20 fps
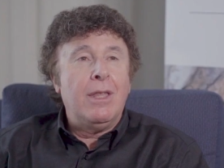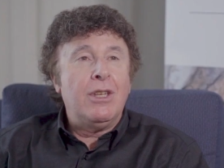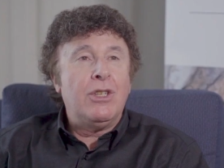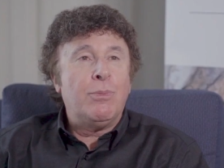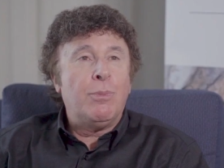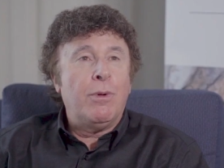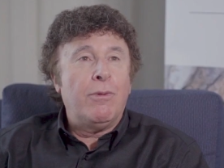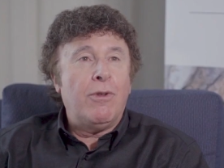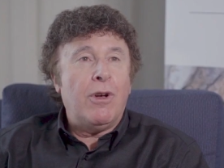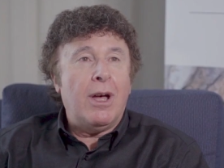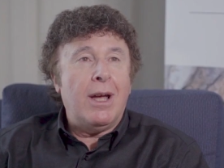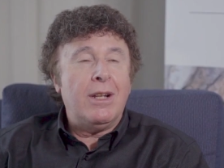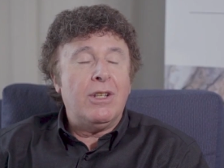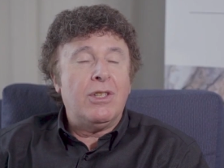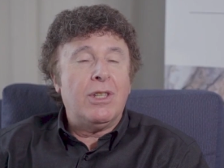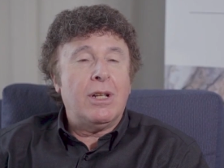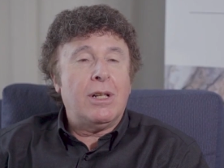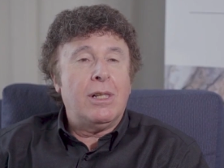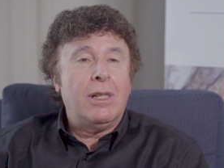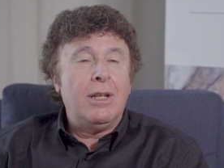This
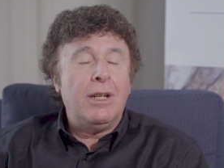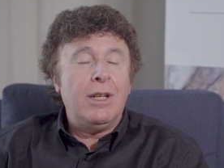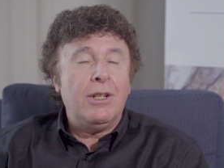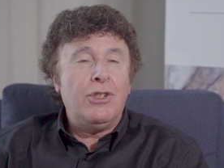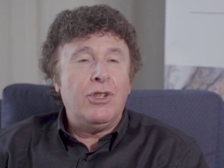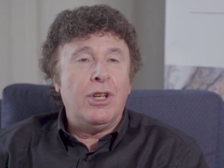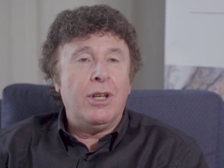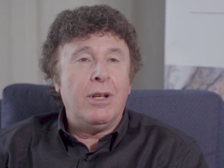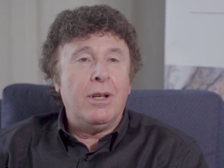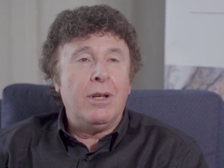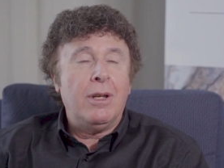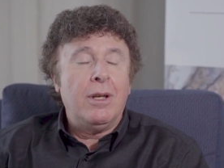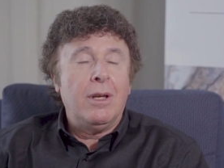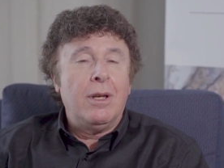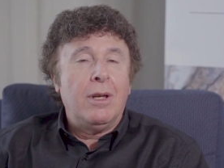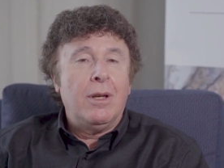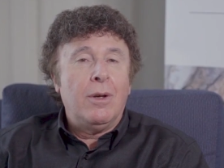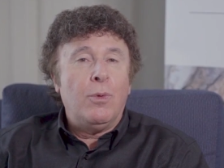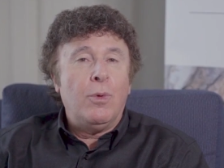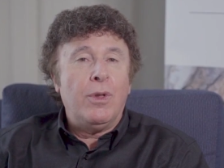provides the clinician
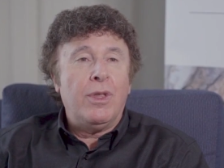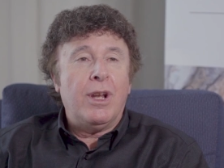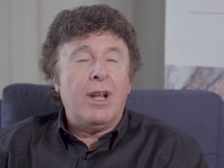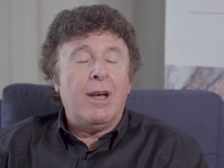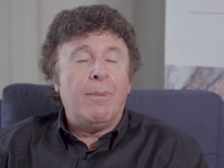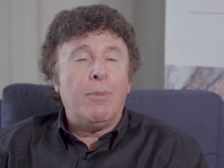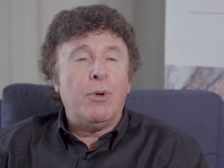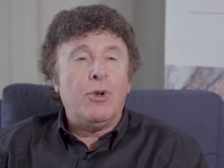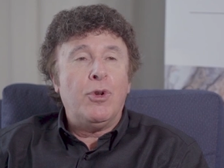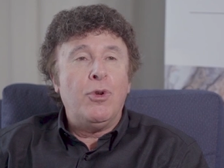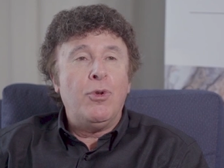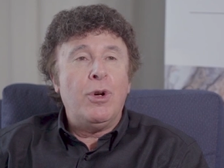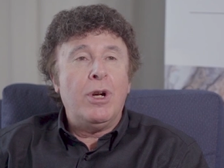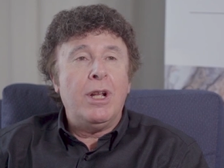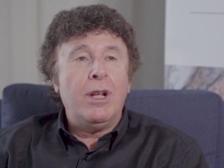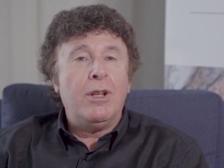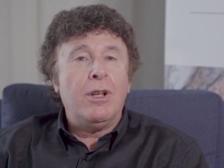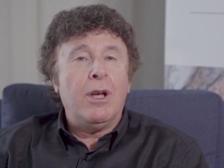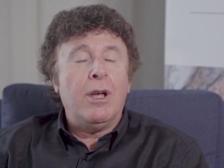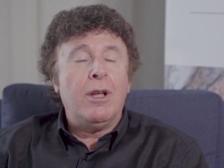with an
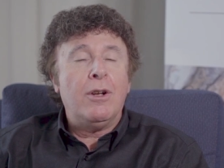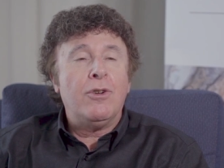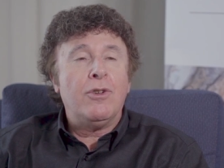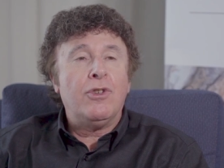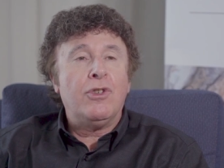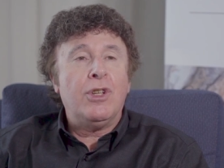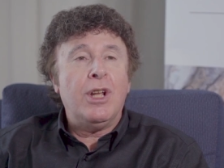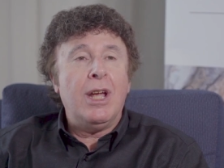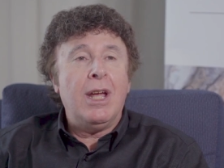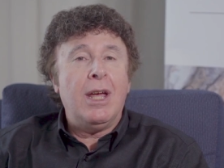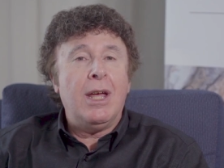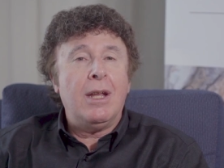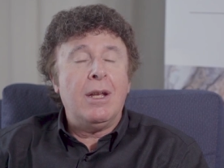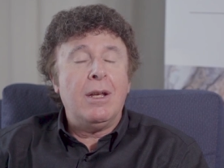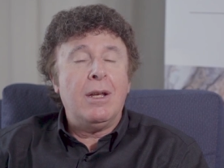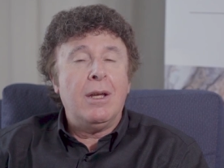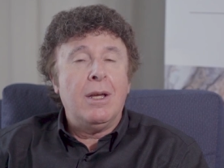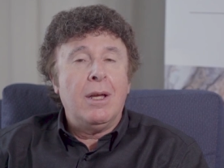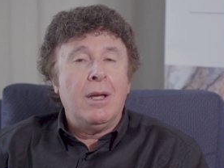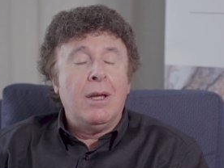opportunity to
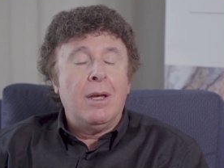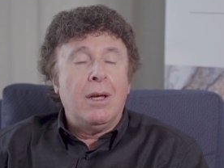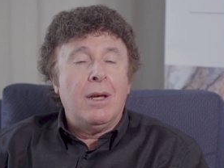understand